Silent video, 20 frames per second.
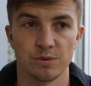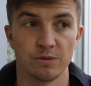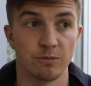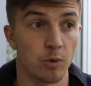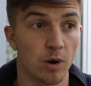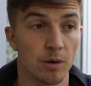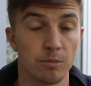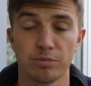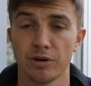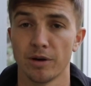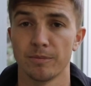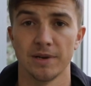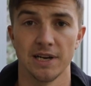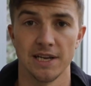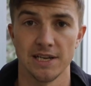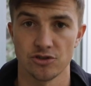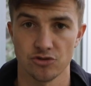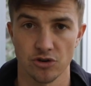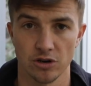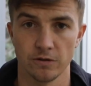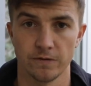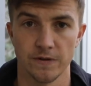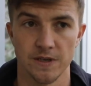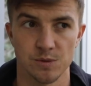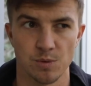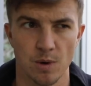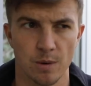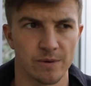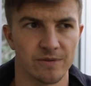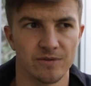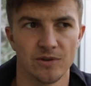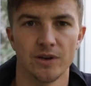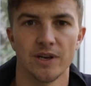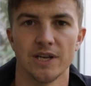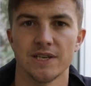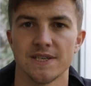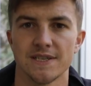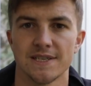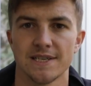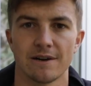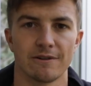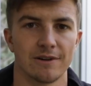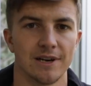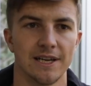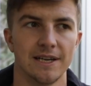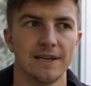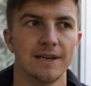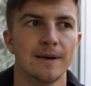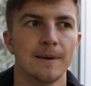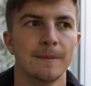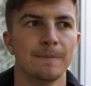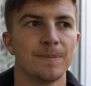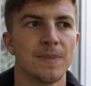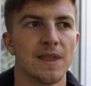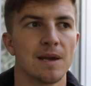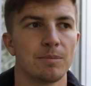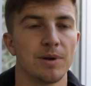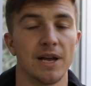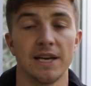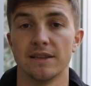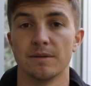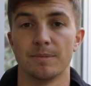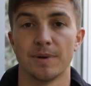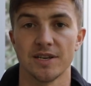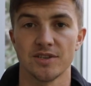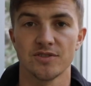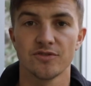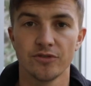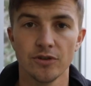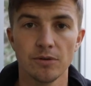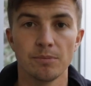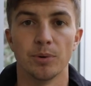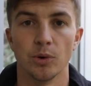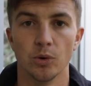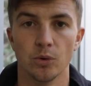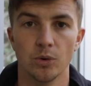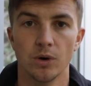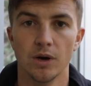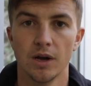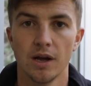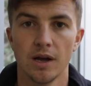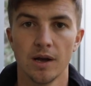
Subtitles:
We've won Premier League trophies where we've not necessarily played the best football,